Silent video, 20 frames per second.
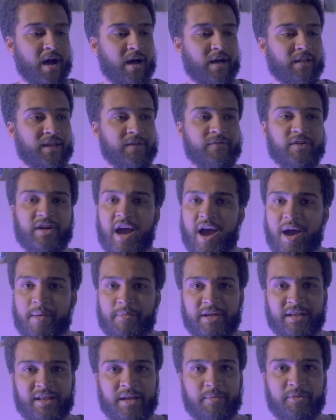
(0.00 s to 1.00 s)
leave a
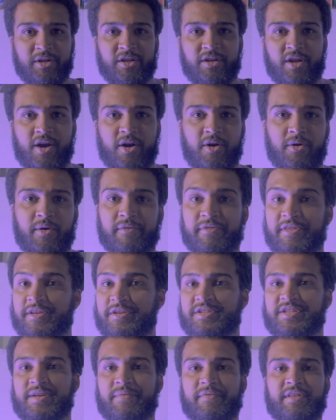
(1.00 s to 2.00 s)
comment, let me know if
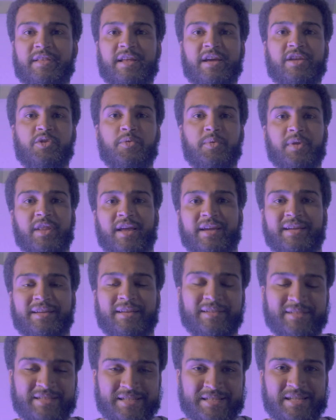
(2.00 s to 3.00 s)
there's something that you would
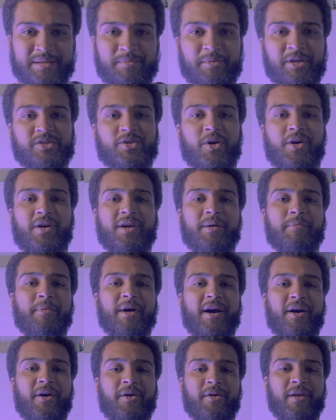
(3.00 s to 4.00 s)
like to see me talk
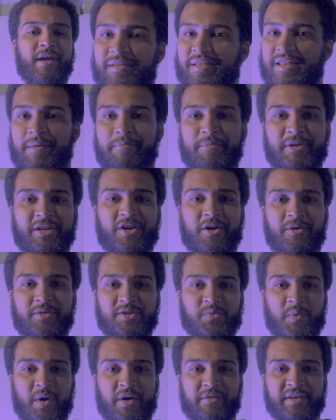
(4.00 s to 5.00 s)
about. Let me know
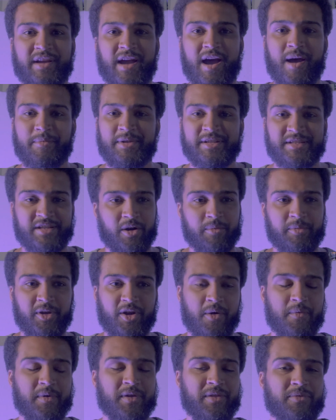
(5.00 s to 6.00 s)
as well in the comments. I'll be
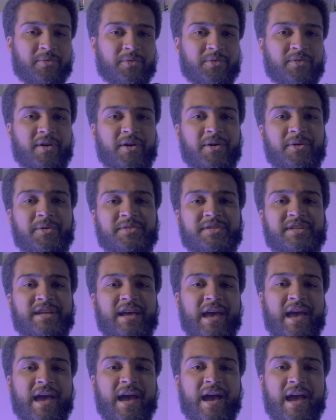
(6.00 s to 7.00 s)
going through those.
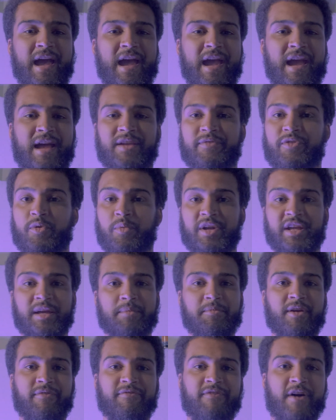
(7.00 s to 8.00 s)
And if you want to give
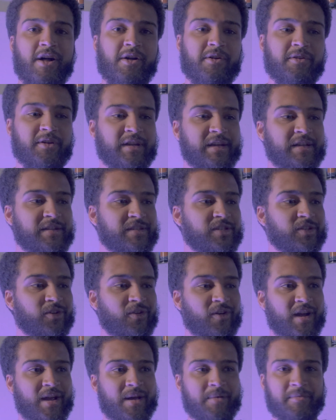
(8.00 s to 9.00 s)
me a follow on
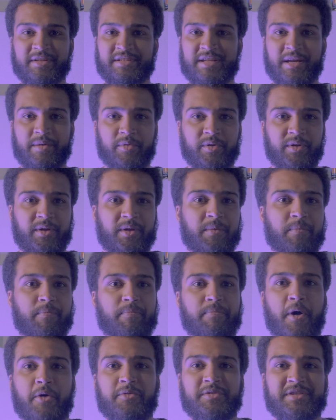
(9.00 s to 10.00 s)
Instagram, because I'll be
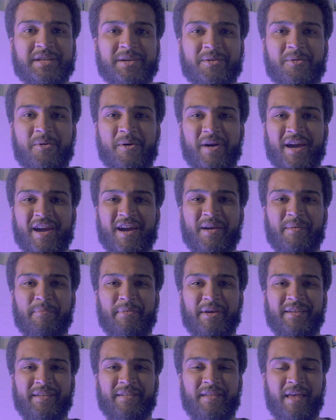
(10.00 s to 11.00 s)
posting where I've
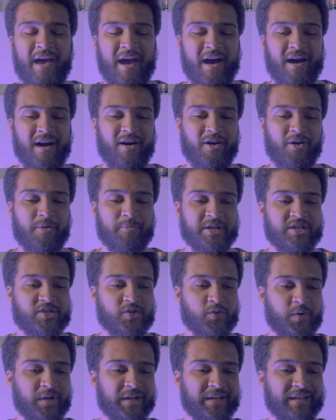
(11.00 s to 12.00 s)
been on my
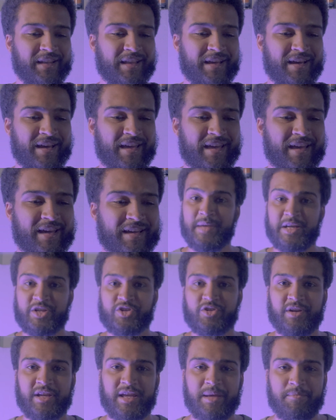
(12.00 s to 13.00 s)
story a lot, make
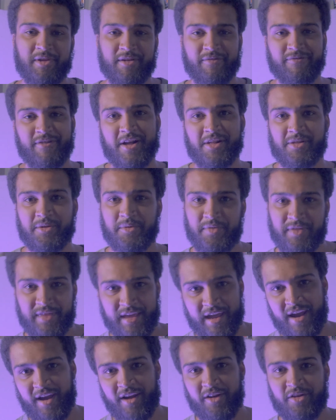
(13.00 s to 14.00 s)
sure to give me a follow
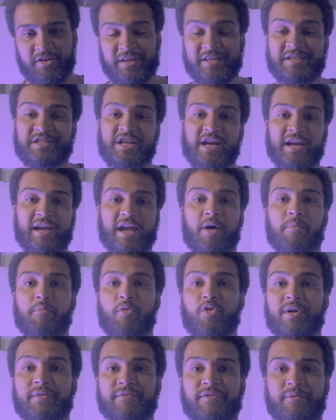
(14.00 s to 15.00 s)
there. You can check out
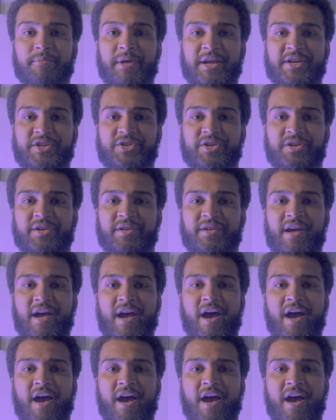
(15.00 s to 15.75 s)
more information